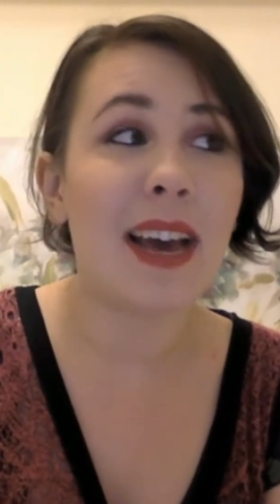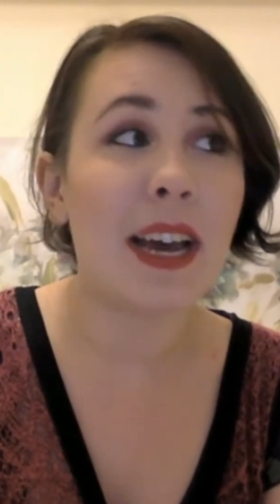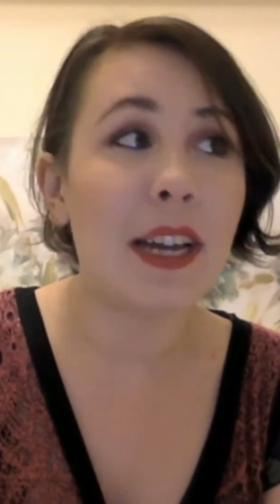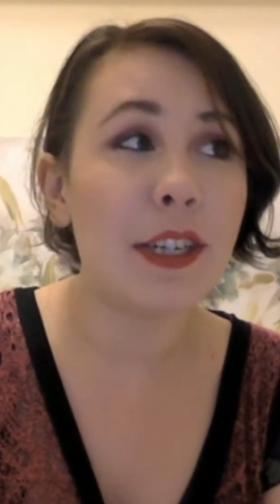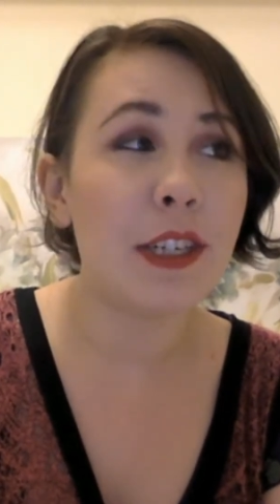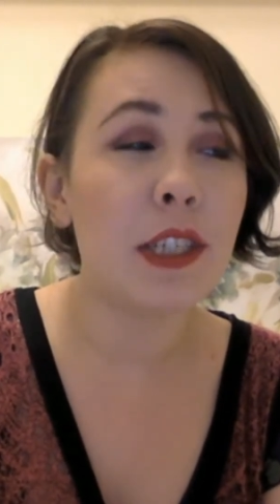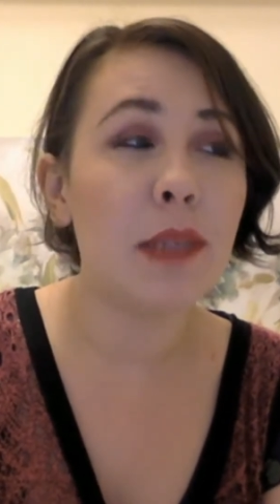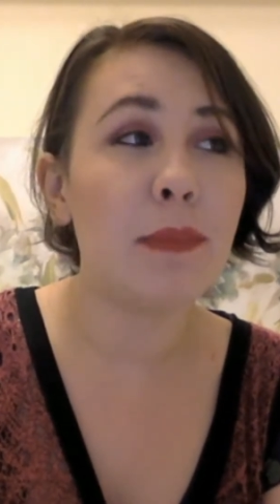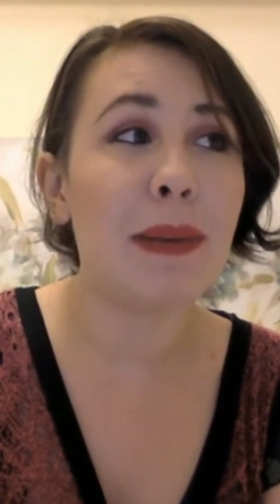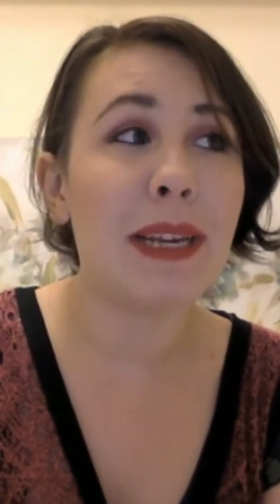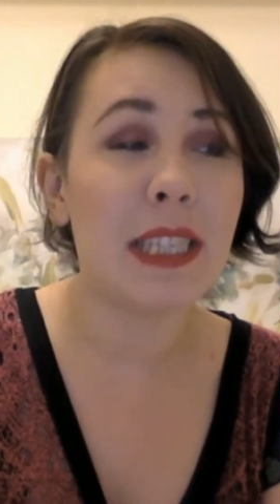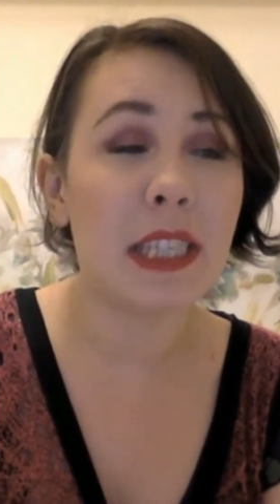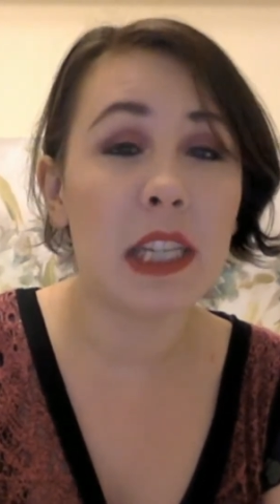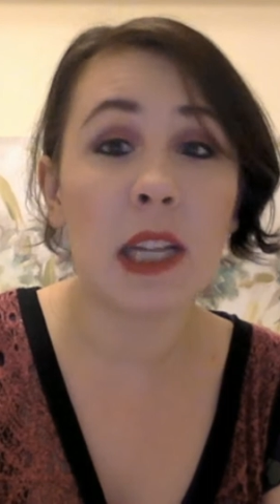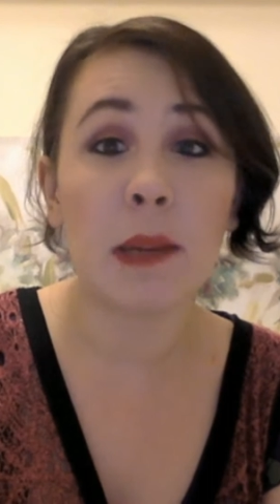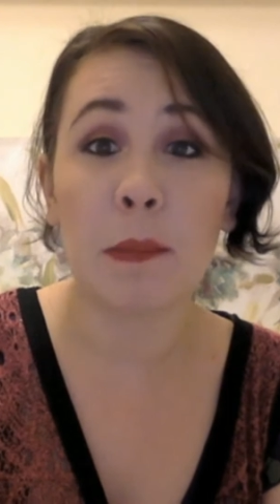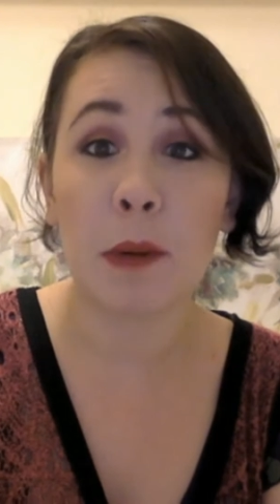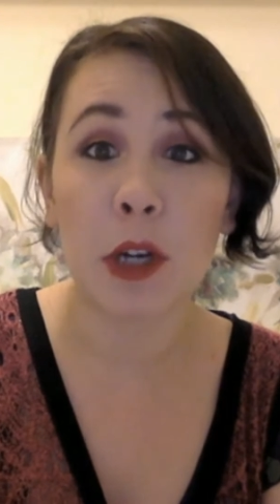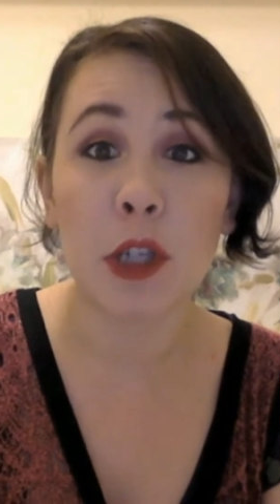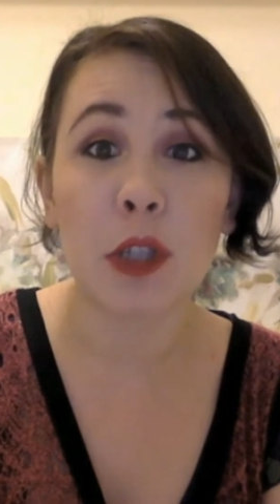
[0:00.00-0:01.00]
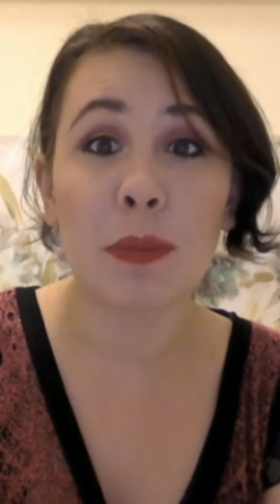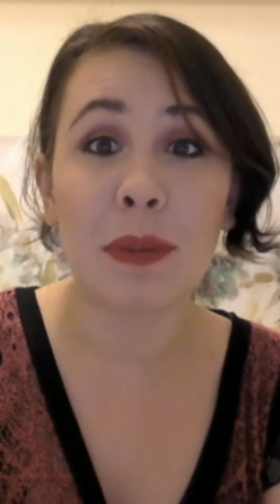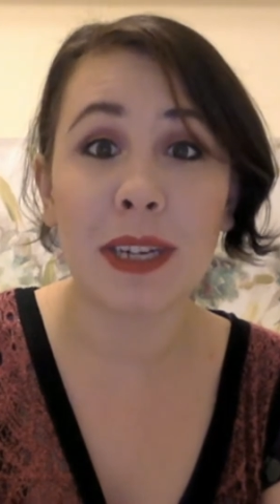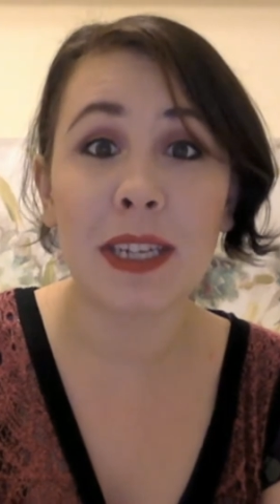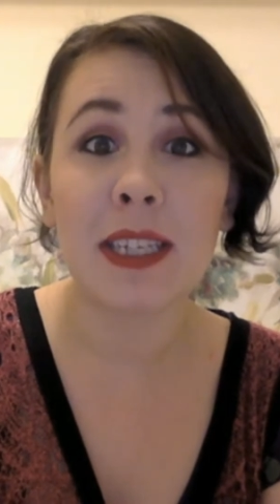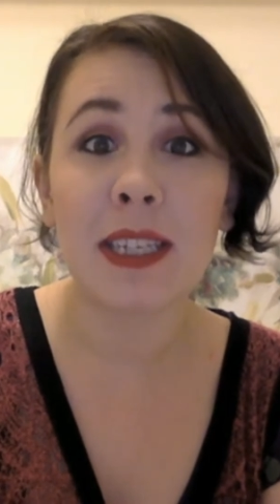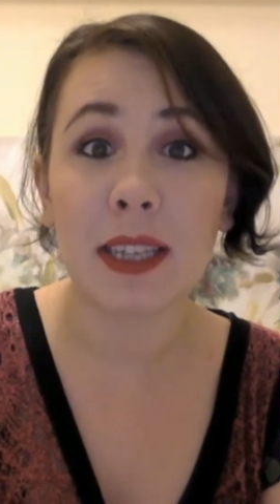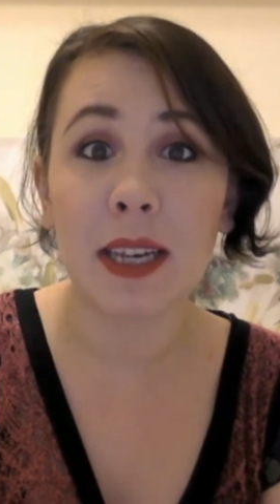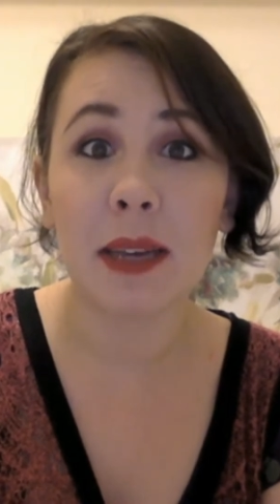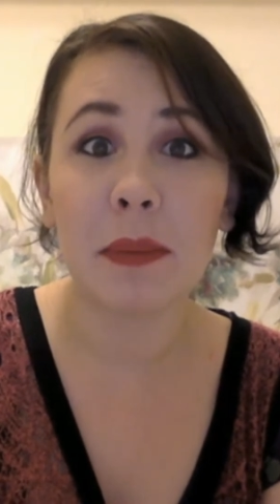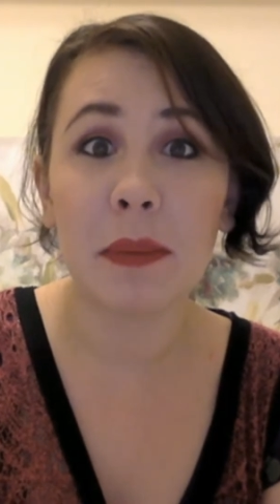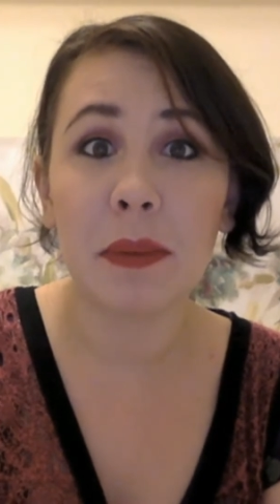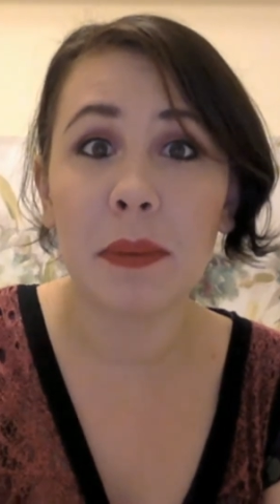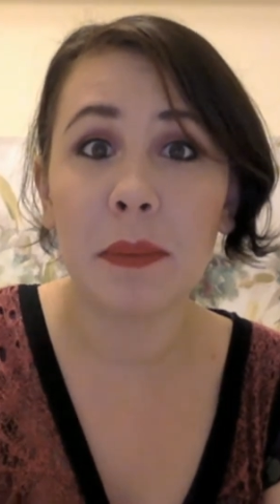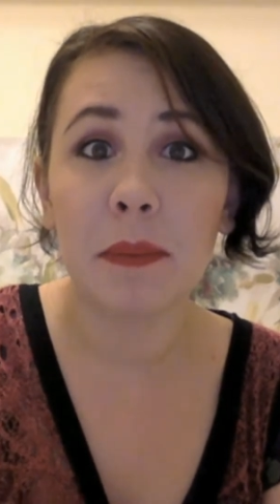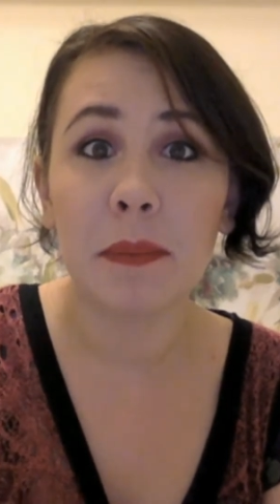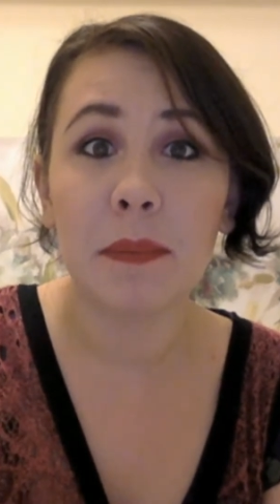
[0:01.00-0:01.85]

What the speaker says: that just basically puts me to sleep.